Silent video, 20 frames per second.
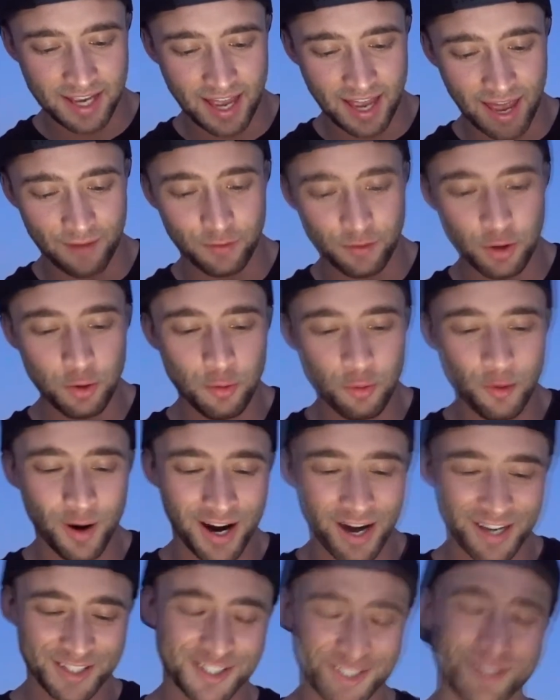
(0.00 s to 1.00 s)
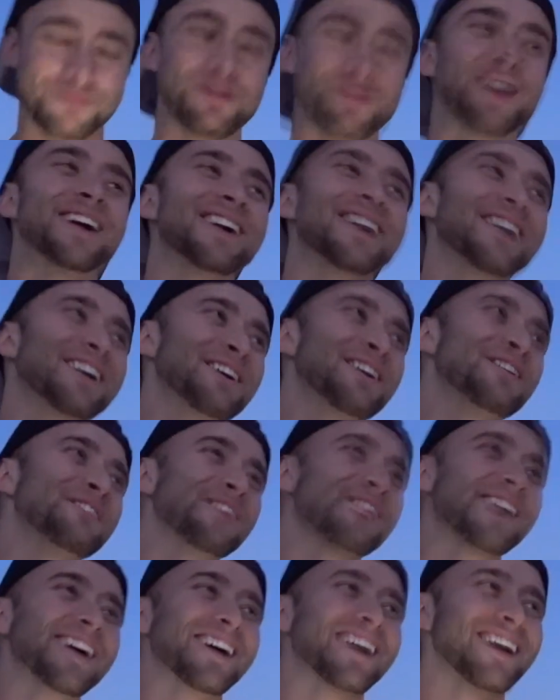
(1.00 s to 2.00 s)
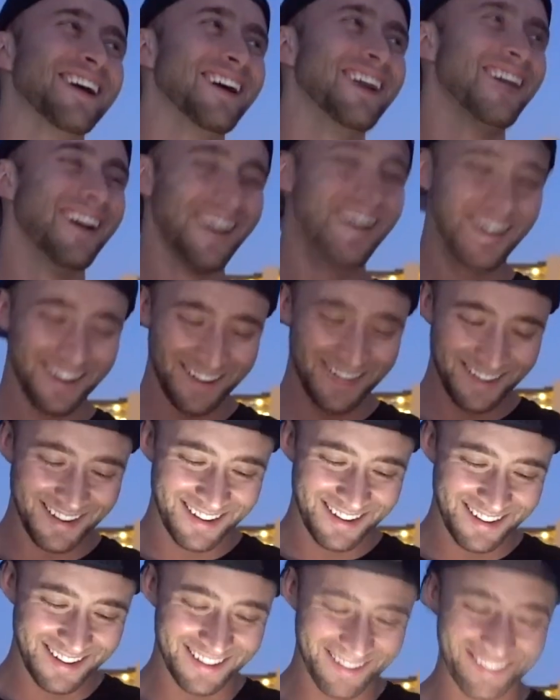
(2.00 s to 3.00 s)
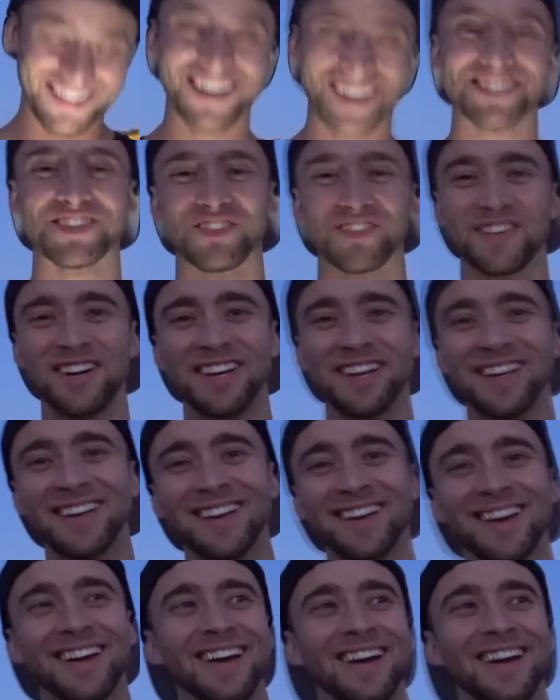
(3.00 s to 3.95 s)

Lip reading: have you watched Spirited Away? That's funny.